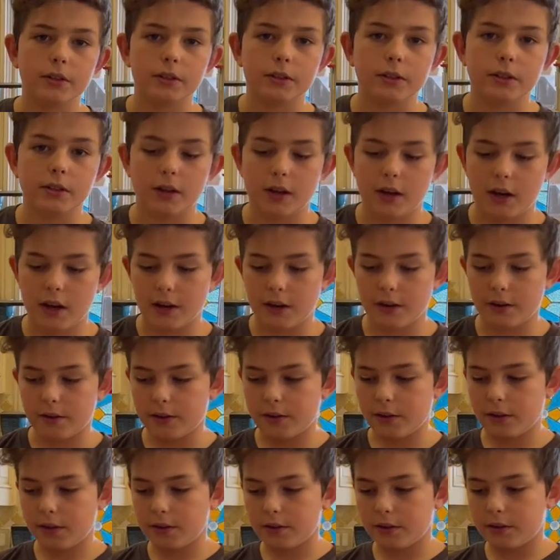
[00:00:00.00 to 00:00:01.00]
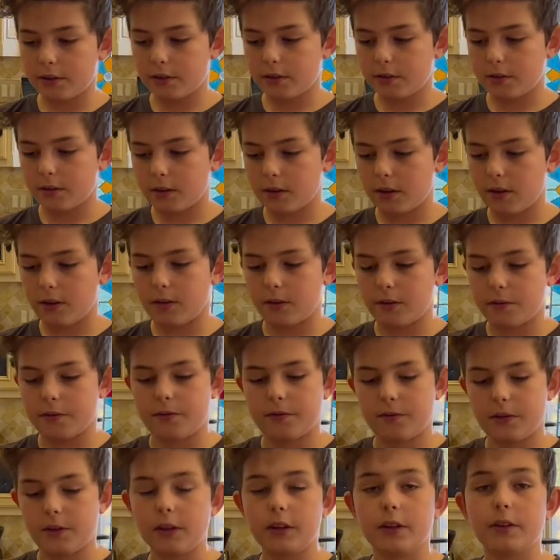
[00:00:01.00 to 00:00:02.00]
and the
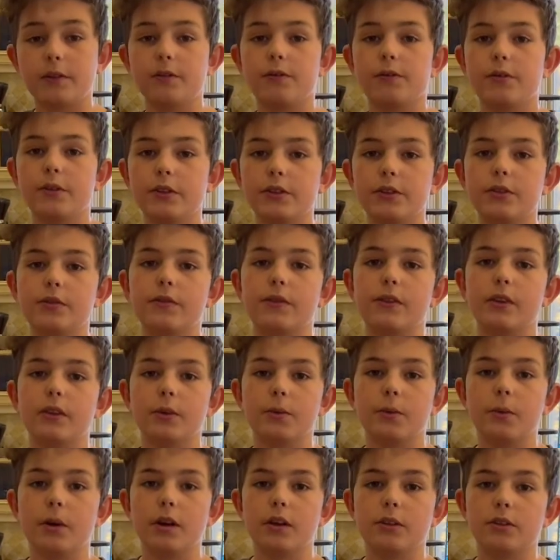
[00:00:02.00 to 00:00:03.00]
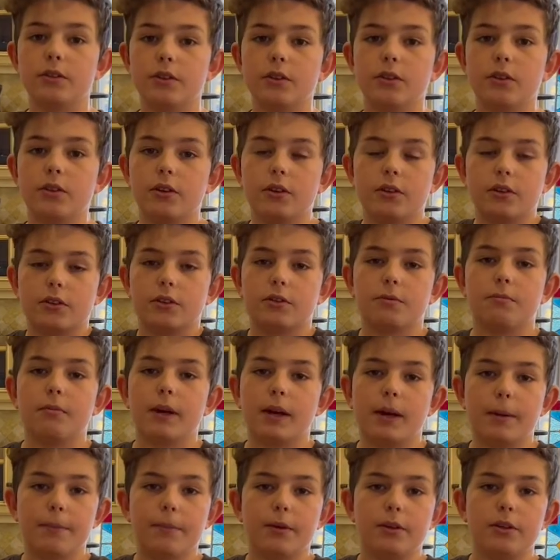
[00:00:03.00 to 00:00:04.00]
filling freezes really well, so you can just make a
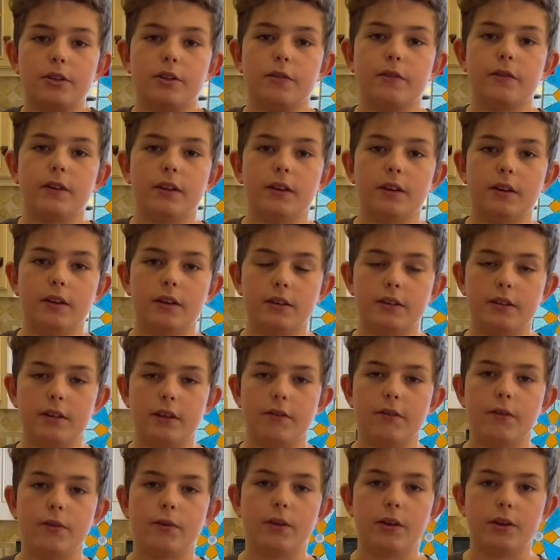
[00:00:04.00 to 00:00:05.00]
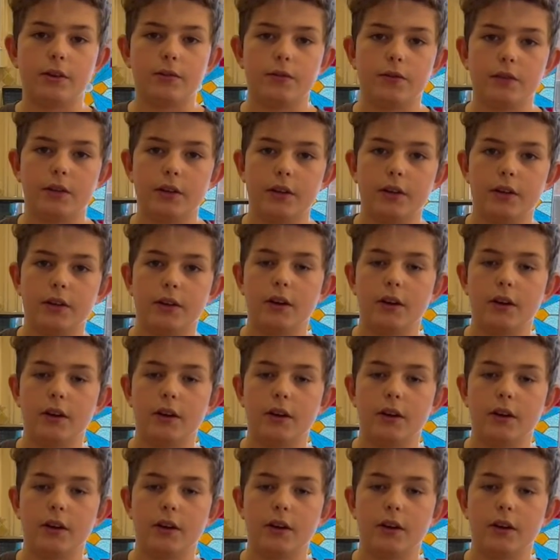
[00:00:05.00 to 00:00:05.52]
bunch of it and save the rest for later.